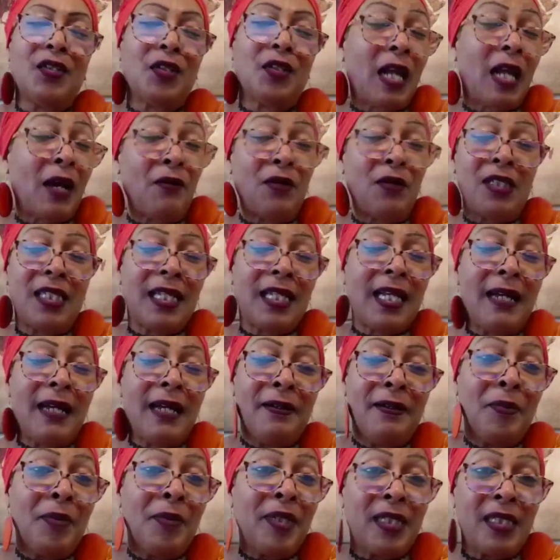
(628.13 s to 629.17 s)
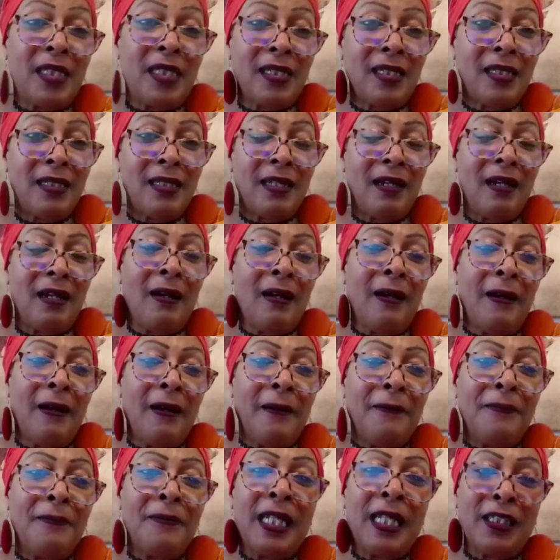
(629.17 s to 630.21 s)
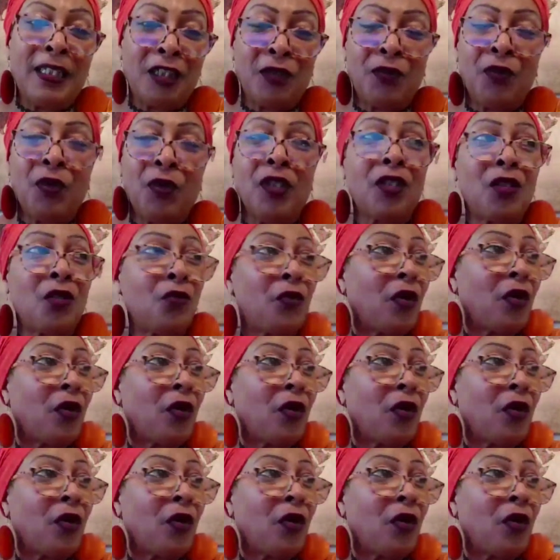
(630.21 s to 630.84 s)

So that was the kind of person that she was.